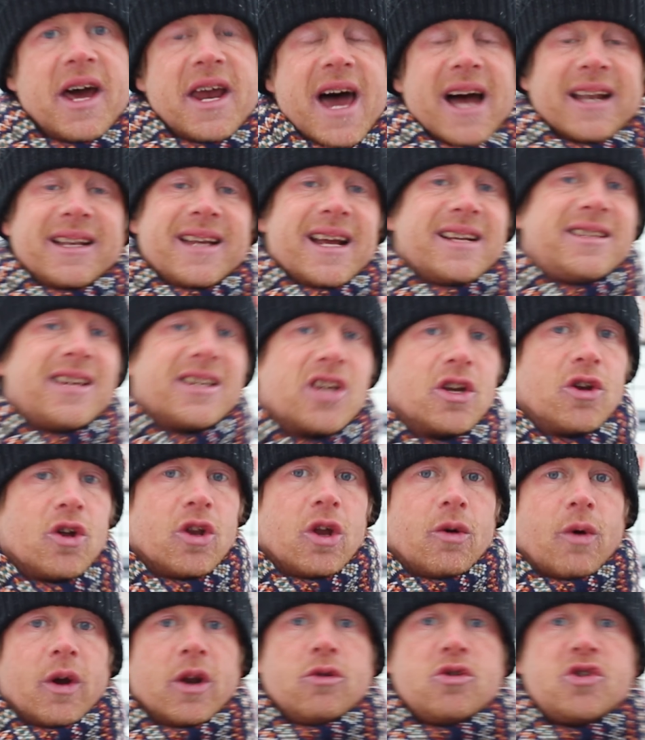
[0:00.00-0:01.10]
Hernandez is
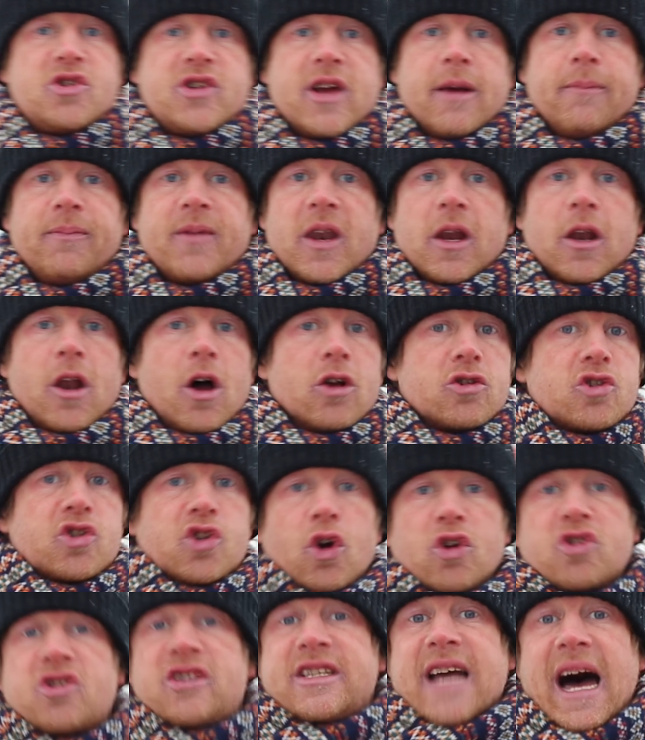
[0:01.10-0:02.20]
another one who's chipped in a lot.
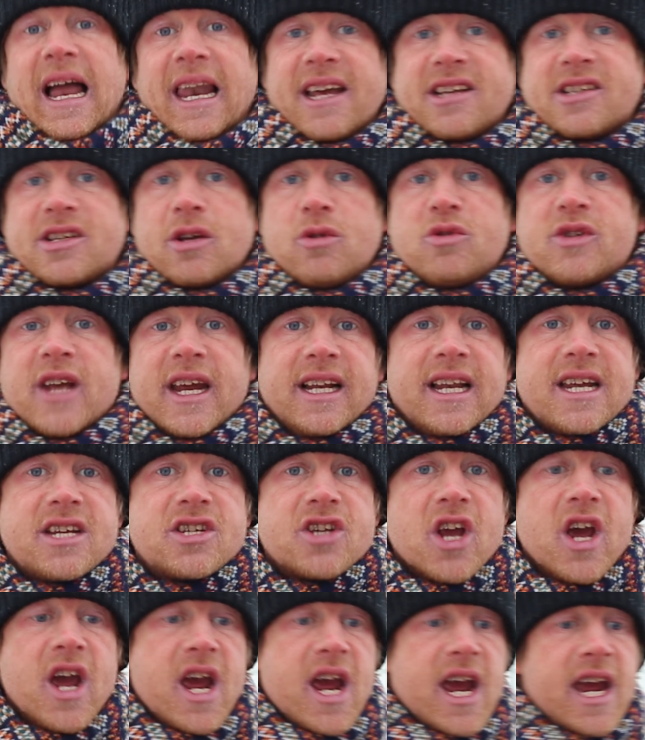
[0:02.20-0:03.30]
So's Dallas, who's
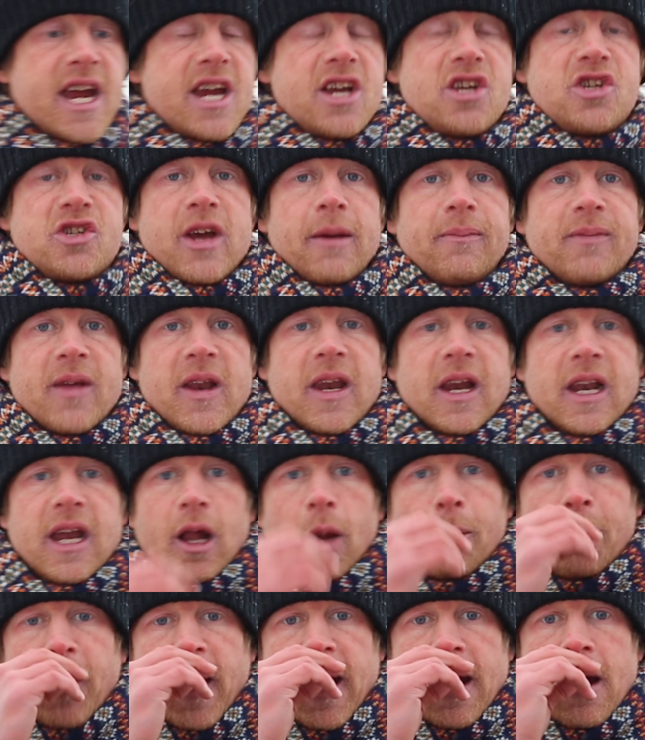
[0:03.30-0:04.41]
English, he's chipped in a
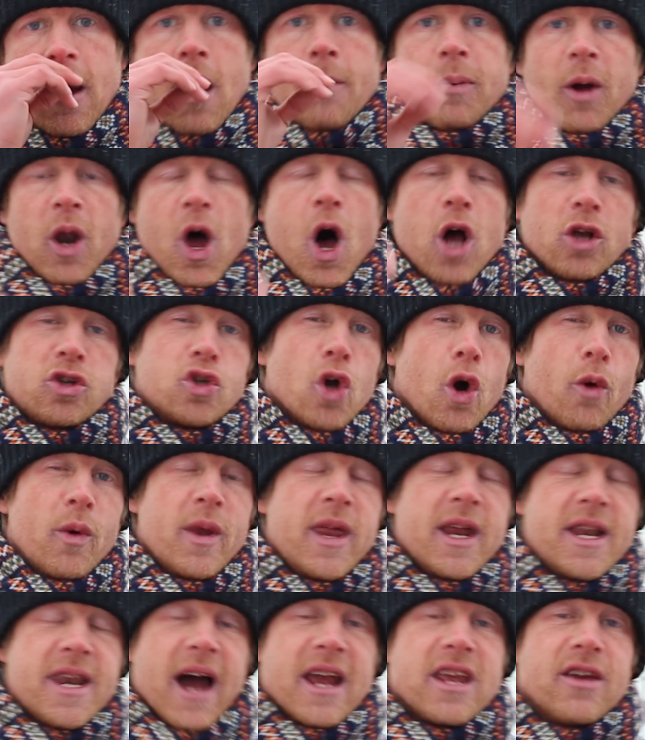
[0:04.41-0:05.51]
little bit. But also
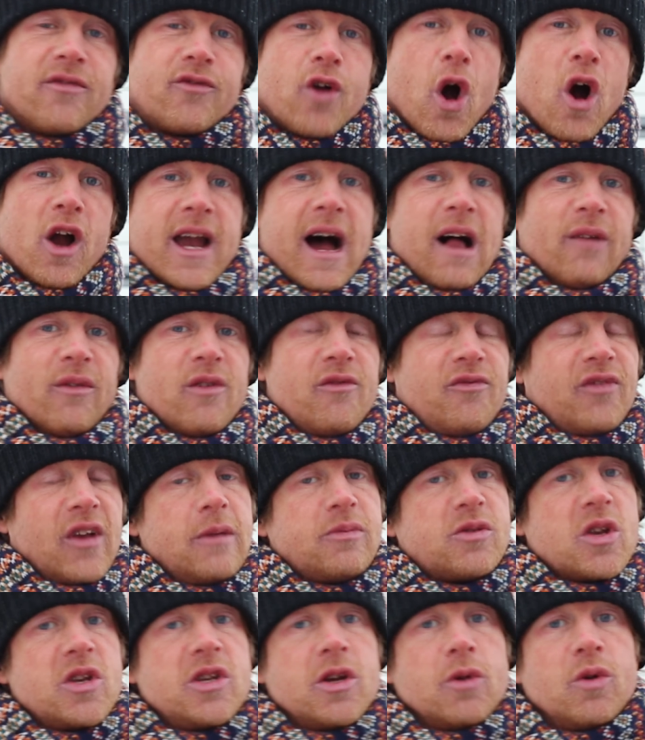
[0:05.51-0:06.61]
within that, you've got Calvin
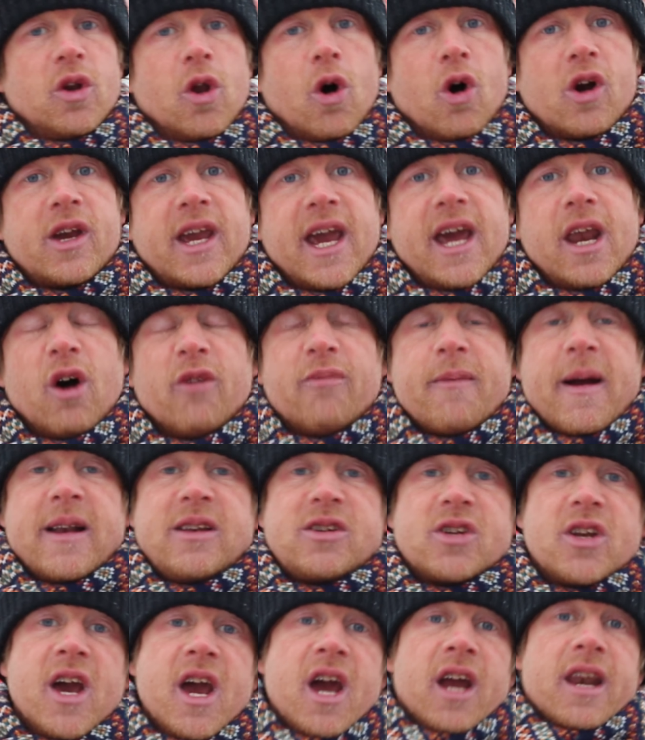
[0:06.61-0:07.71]
Phillips and Eunan O'Kane, I've
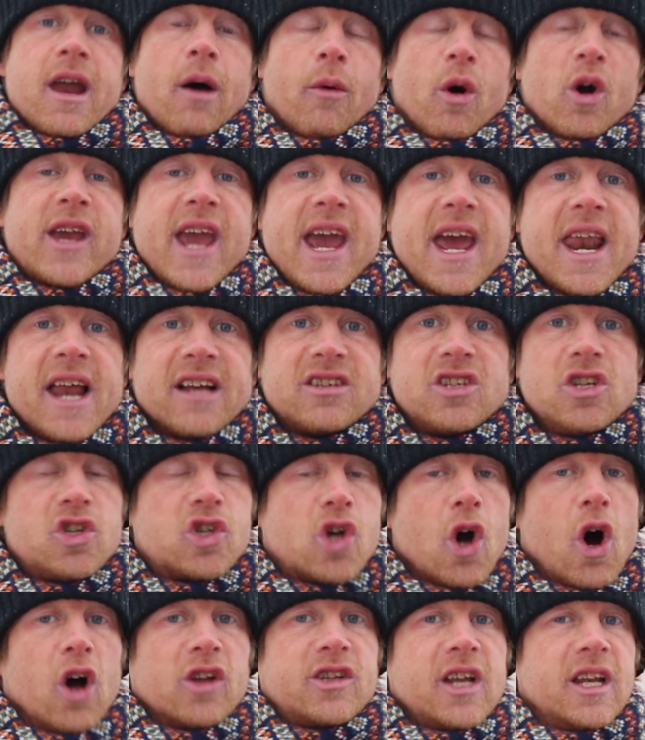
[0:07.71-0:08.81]
mentioned. Now, O'Kane hasn't
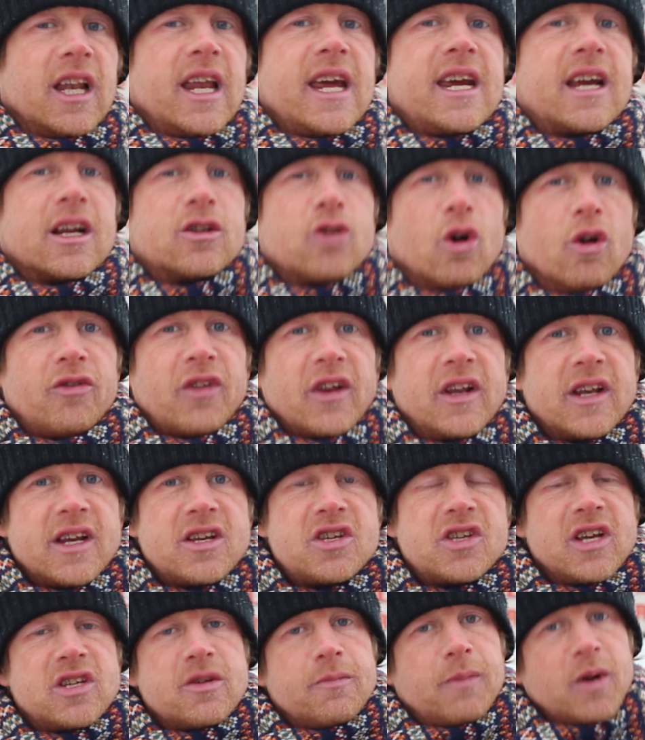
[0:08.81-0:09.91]
scored in the league, I don't think,
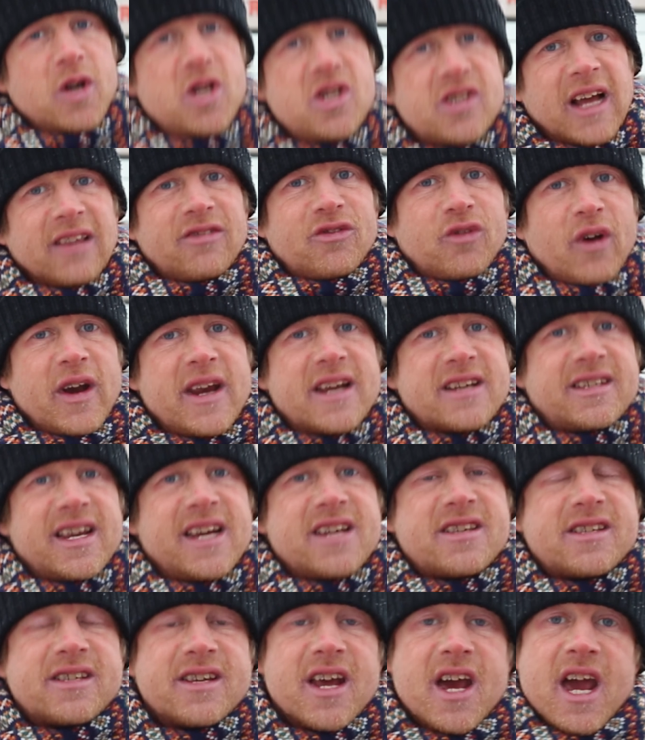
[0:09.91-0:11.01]
this season, but he's had three
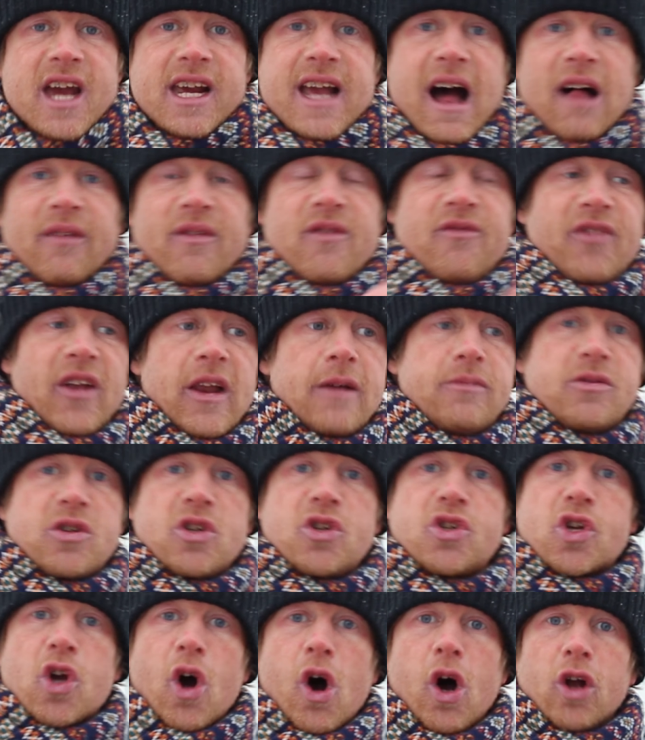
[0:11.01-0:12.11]
assists. Calvin Phillips
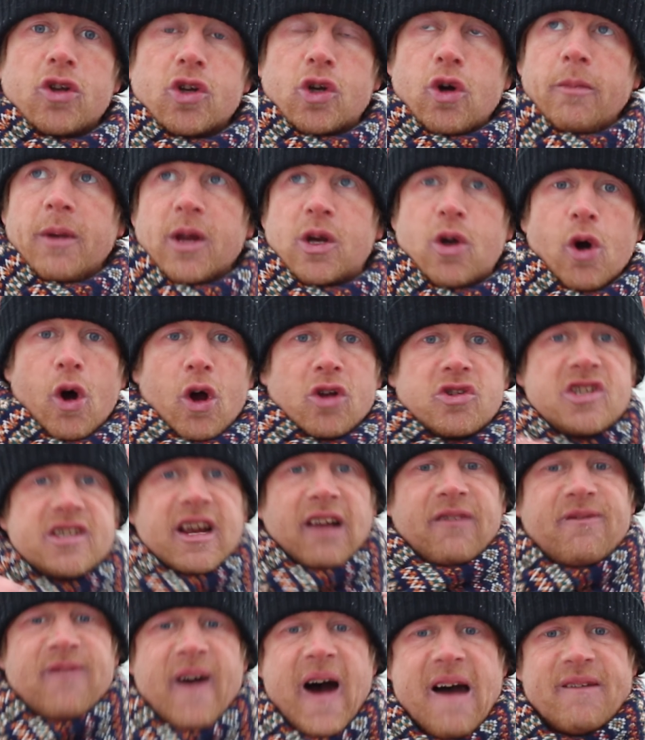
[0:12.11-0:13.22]
has scored a couple of goals, he's
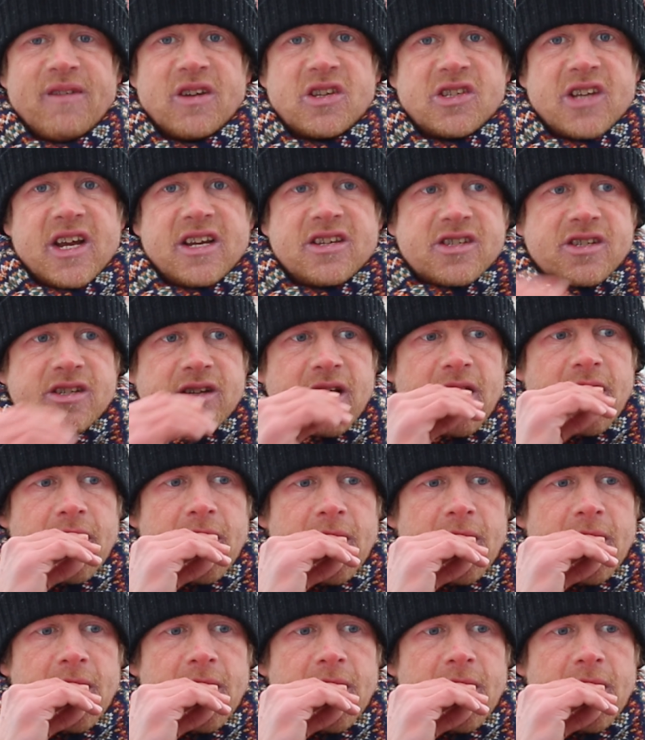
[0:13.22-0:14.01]
had five assists.